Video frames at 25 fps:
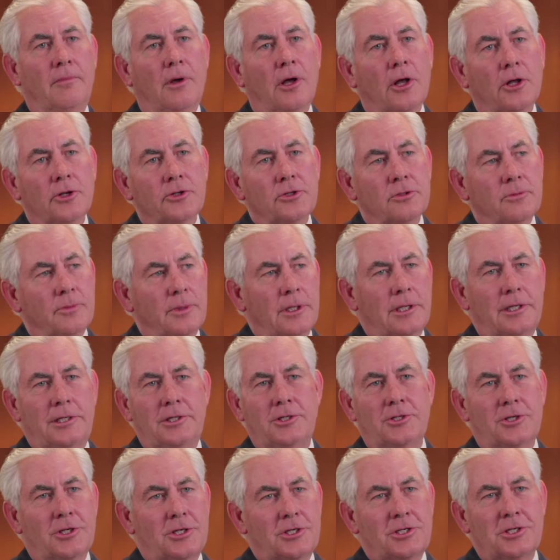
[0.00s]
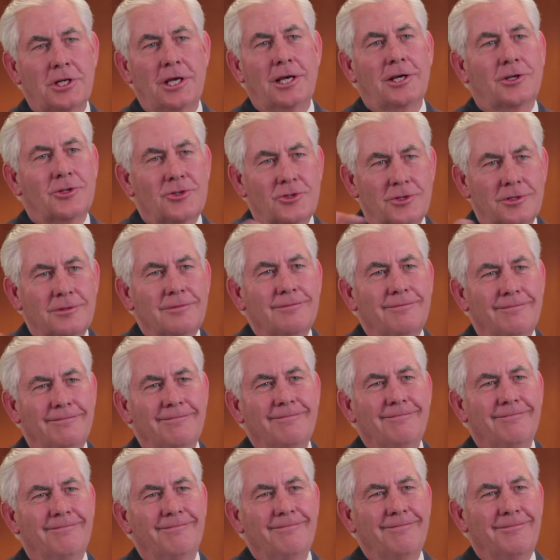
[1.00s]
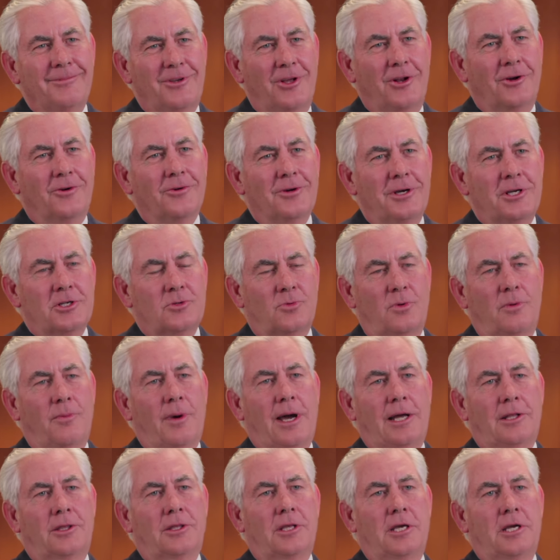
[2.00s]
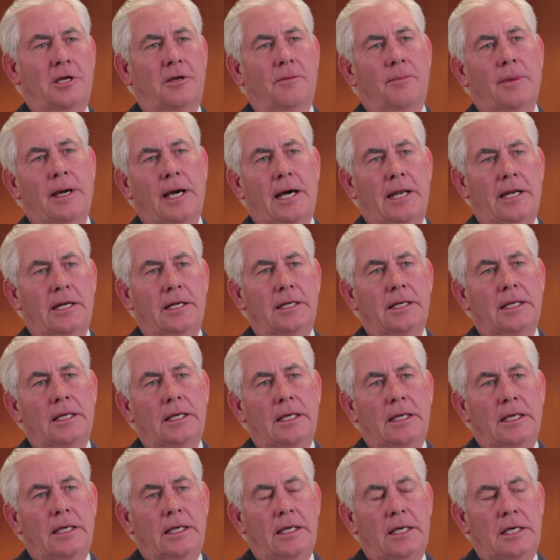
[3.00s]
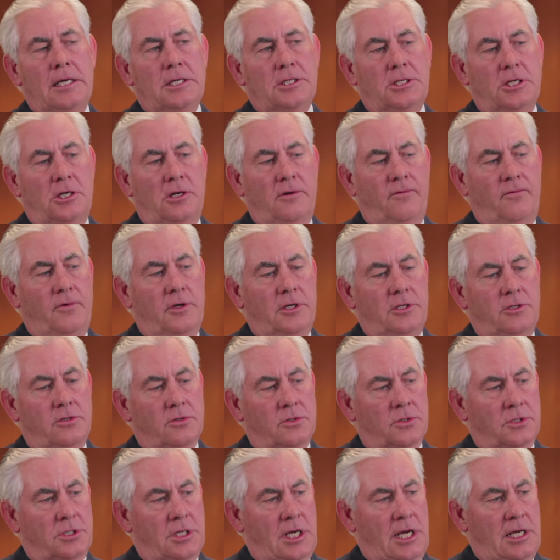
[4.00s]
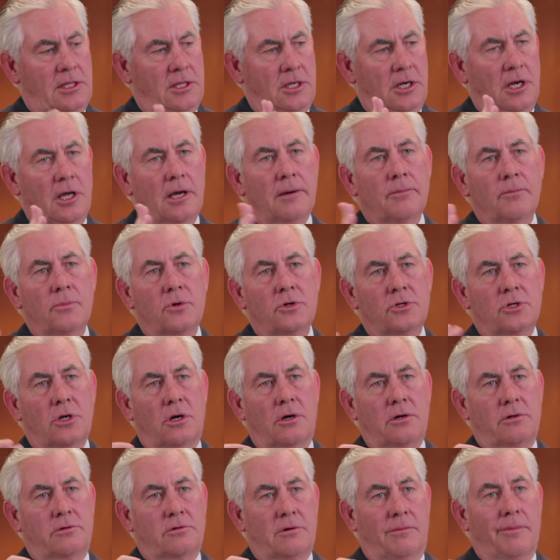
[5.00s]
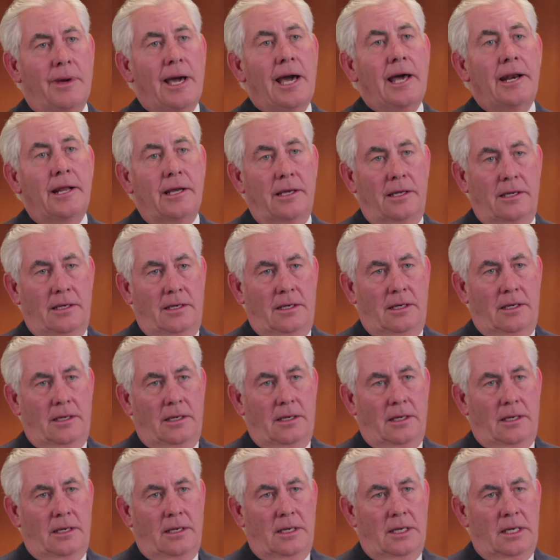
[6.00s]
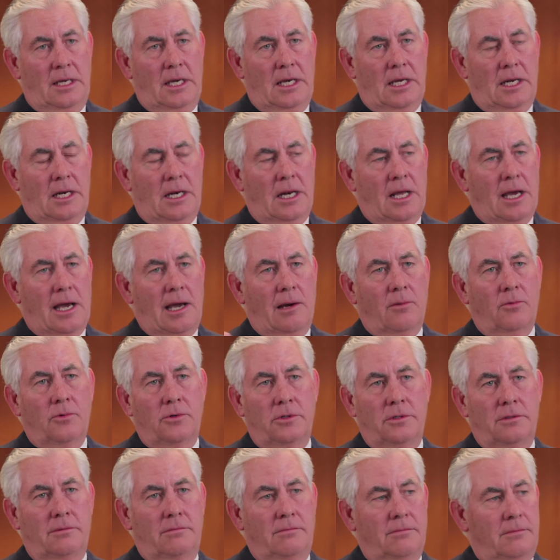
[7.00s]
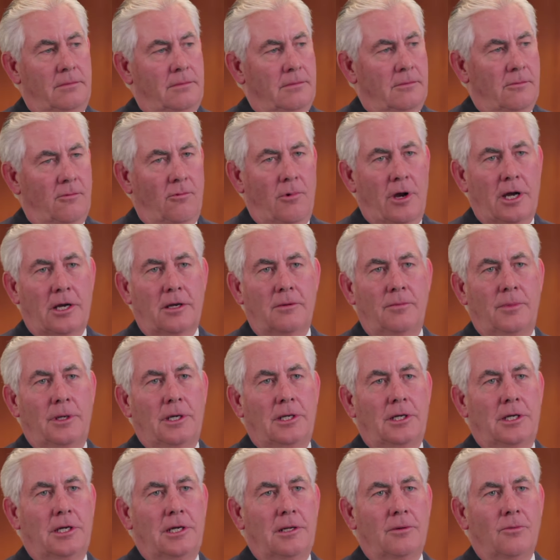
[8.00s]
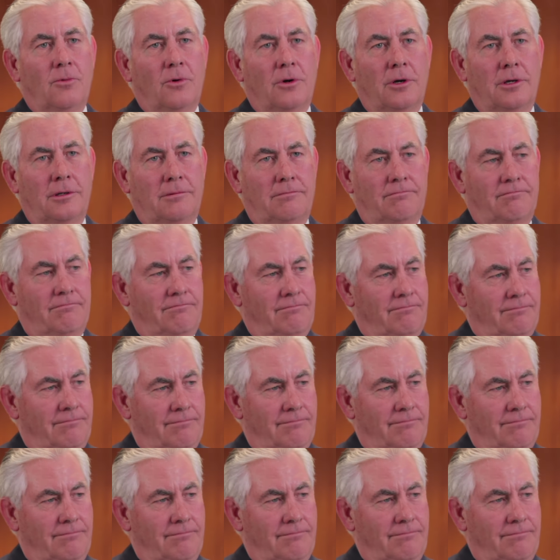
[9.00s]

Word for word: ultimately success, you know, as we might think about it as individuals. And the numbers are dramatic. And I would recommend anyone